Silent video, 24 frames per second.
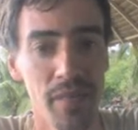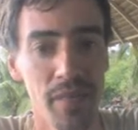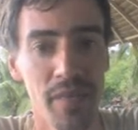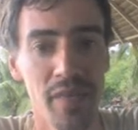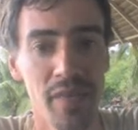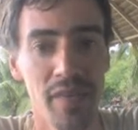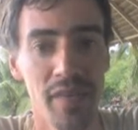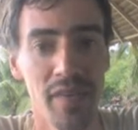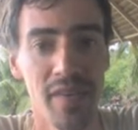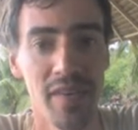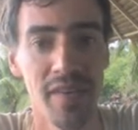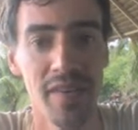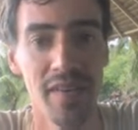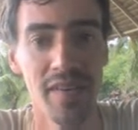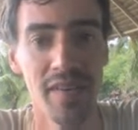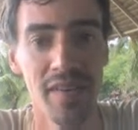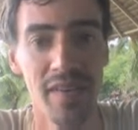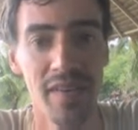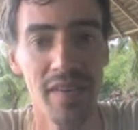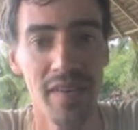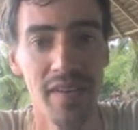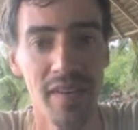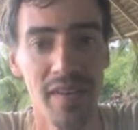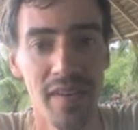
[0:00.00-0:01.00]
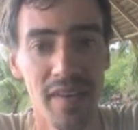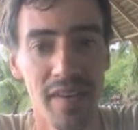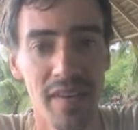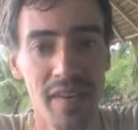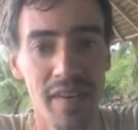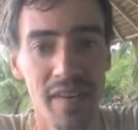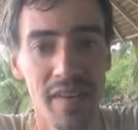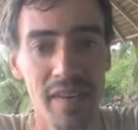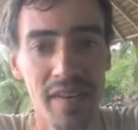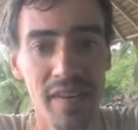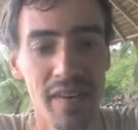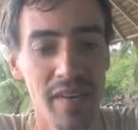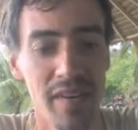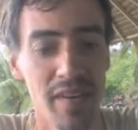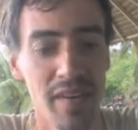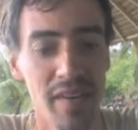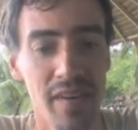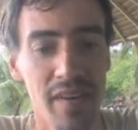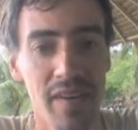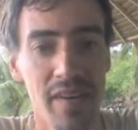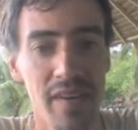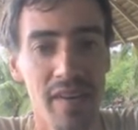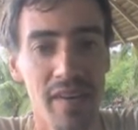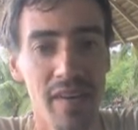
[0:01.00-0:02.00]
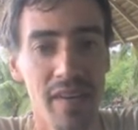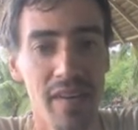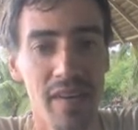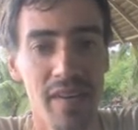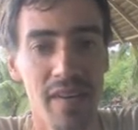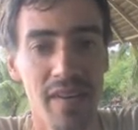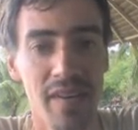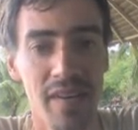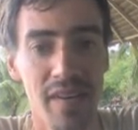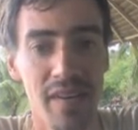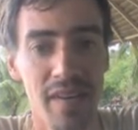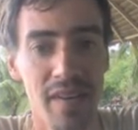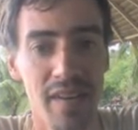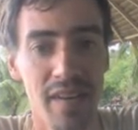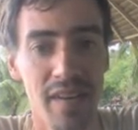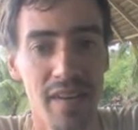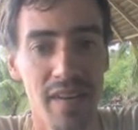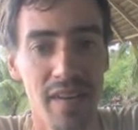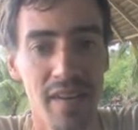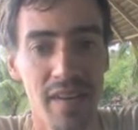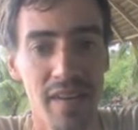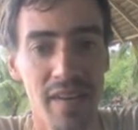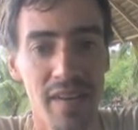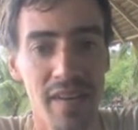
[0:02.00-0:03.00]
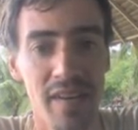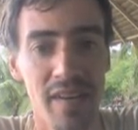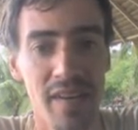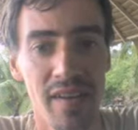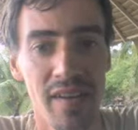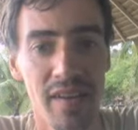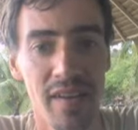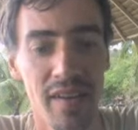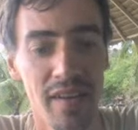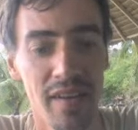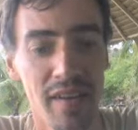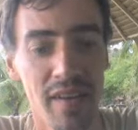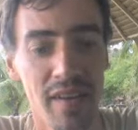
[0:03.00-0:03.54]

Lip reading: (silence)